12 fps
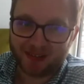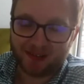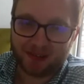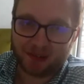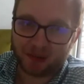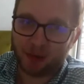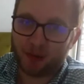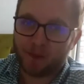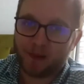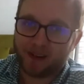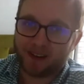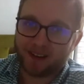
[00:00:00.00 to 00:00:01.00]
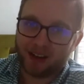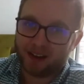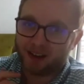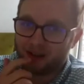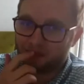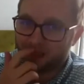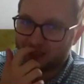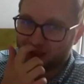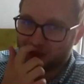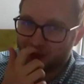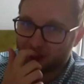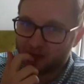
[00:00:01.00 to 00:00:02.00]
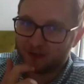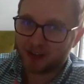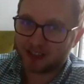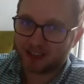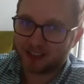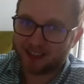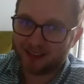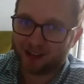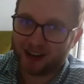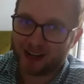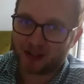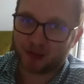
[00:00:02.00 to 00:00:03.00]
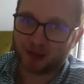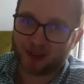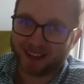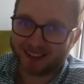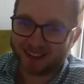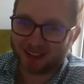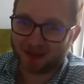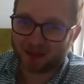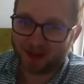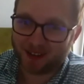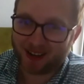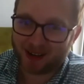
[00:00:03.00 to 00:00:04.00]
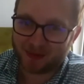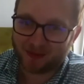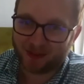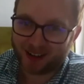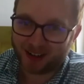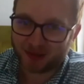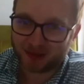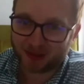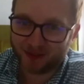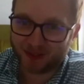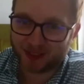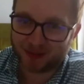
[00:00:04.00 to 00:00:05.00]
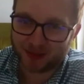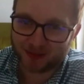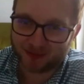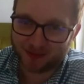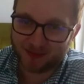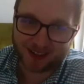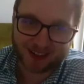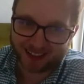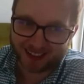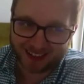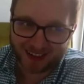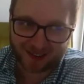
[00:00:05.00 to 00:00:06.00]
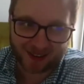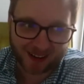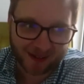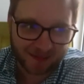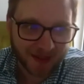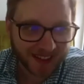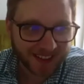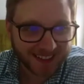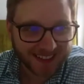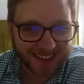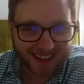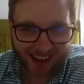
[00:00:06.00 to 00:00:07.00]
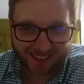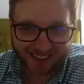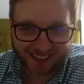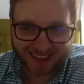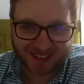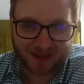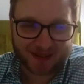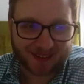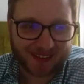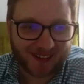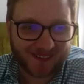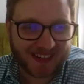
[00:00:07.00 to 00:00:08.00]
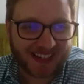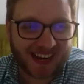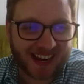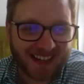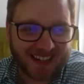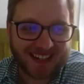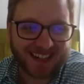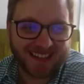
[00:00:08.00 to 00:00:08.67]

grew up in and went to university in the financial crisis. So I was pretty adamant financial services wasn't for me. And yet here I am having these types of conversations.